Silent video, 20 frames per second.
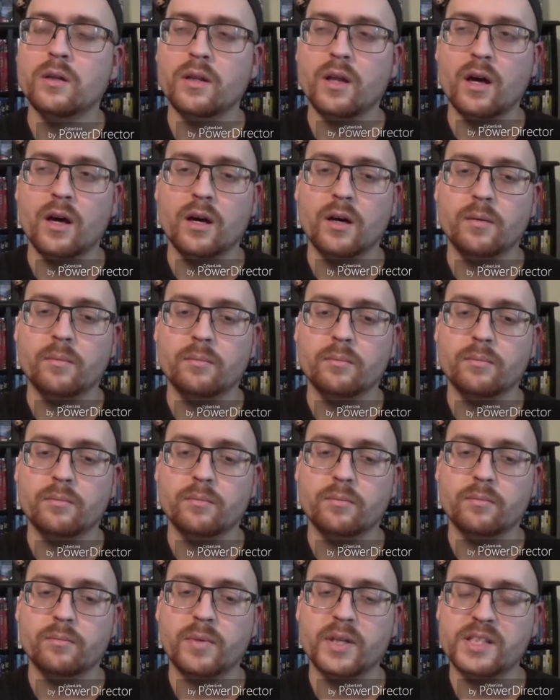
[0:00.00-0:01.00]
Um,
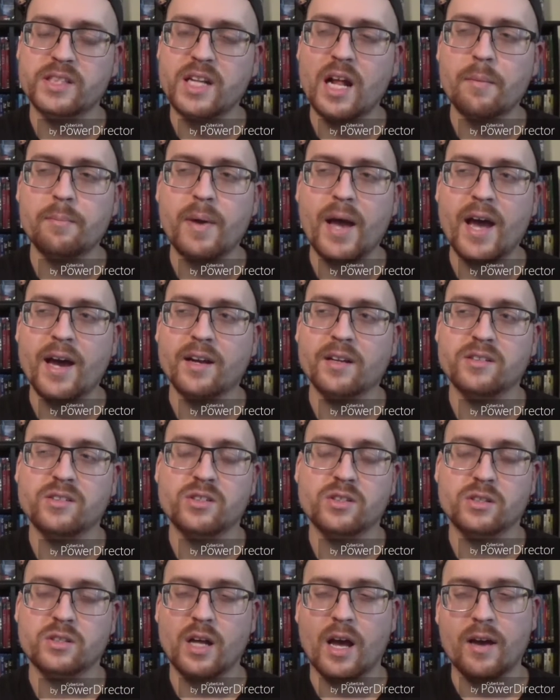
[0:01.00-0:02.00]
but it's not bad. It's
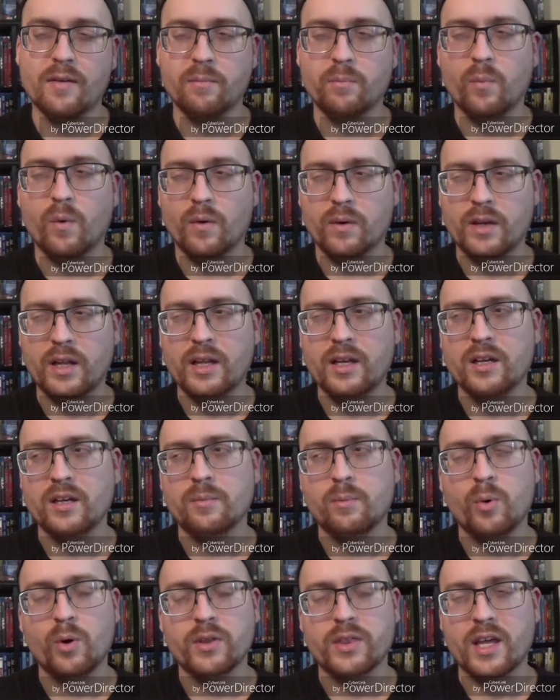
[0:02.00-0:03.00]
just I needed
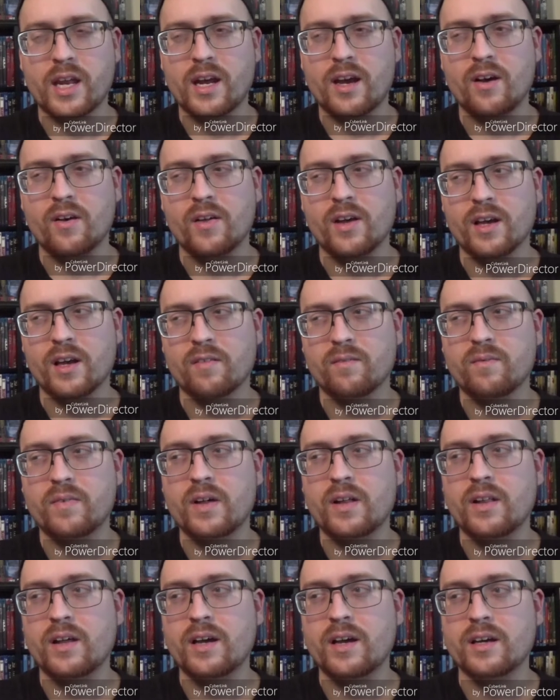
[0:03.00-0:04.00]
to point that out. Like it
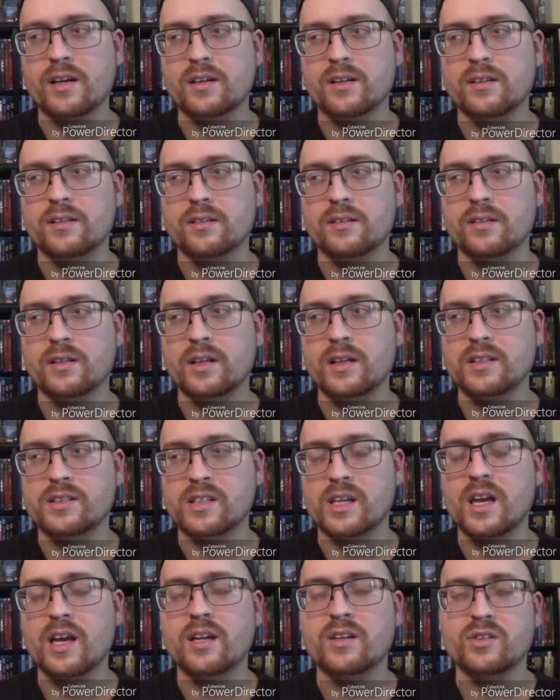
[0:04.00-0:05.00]
felt like it's
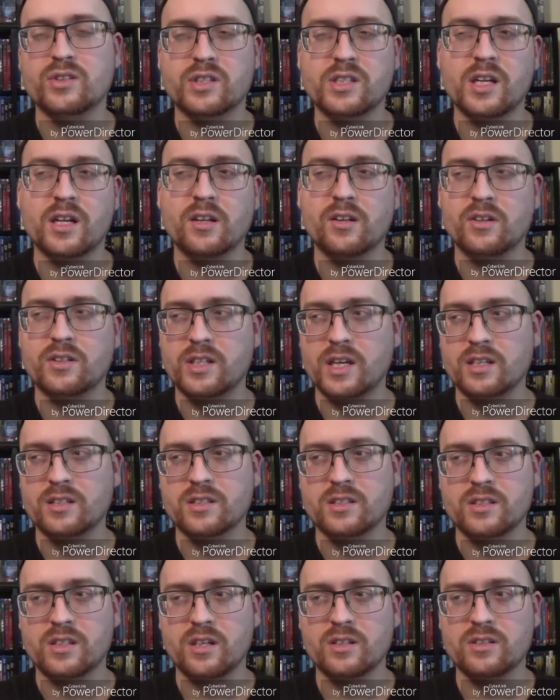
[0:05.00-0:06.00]
again just another
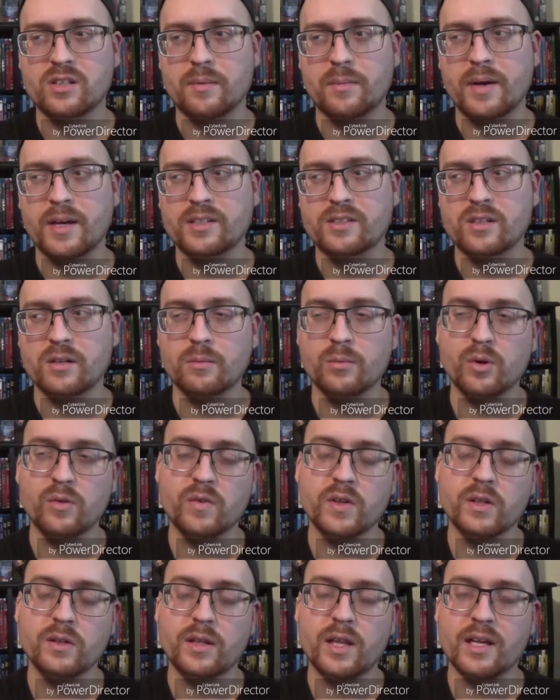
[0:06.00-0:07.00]
Texas Chainsaw Massacre
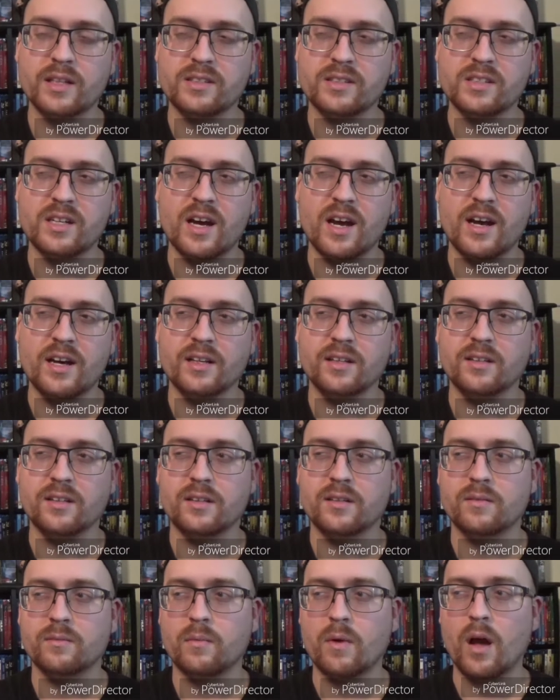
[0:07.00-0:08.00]
movie that's not
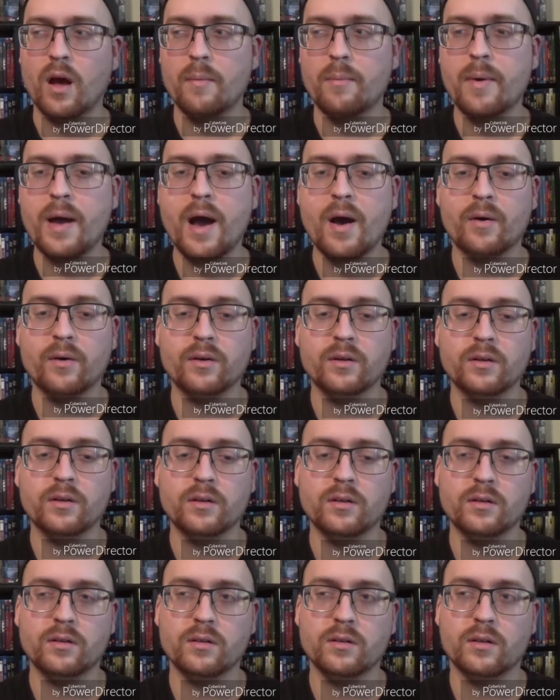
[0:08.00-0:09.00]
about
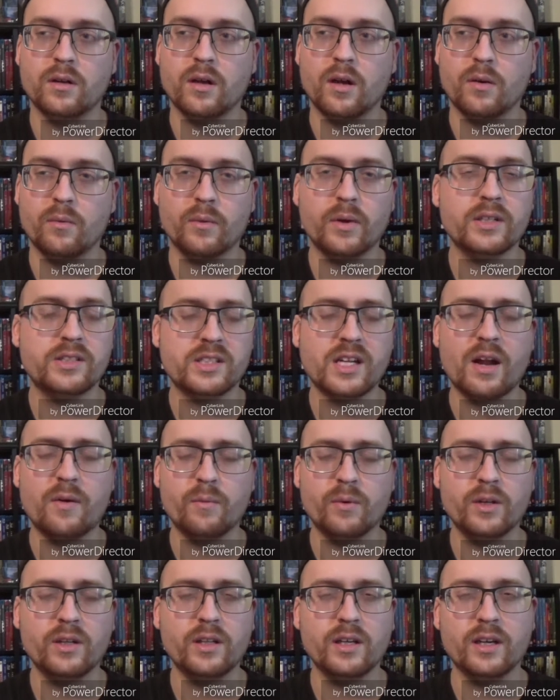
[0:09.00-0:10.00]
it's not
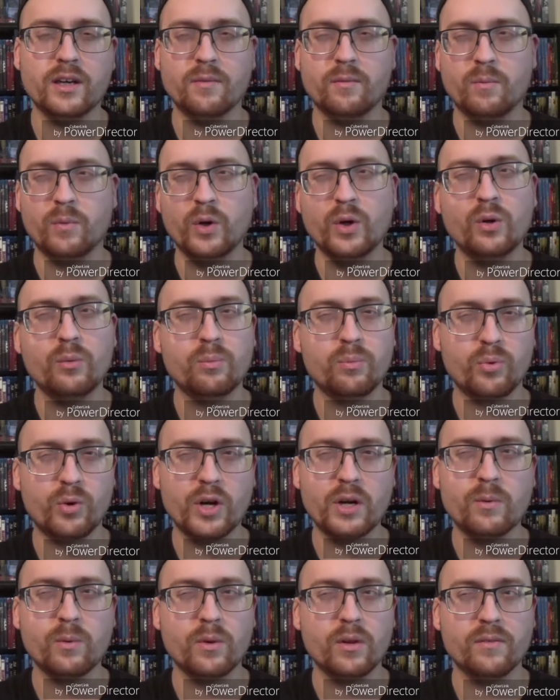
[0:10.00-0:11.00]
really a real
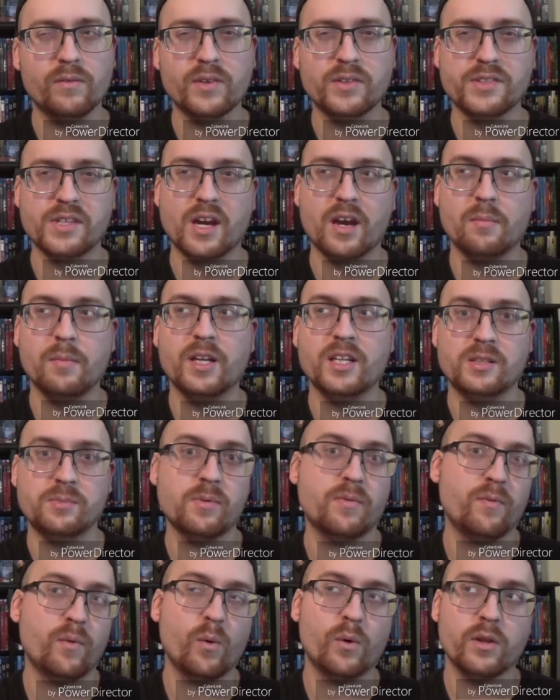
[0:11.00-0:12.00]
prequel. It feels like I mean it's
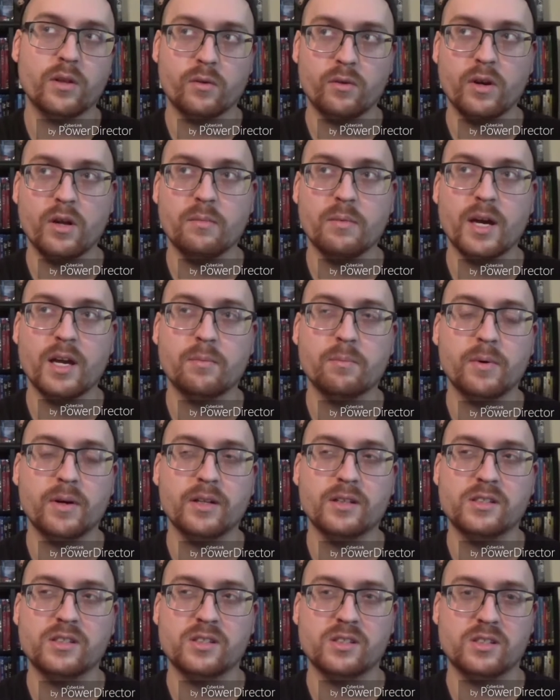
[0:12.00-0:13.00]
before the remake, but it's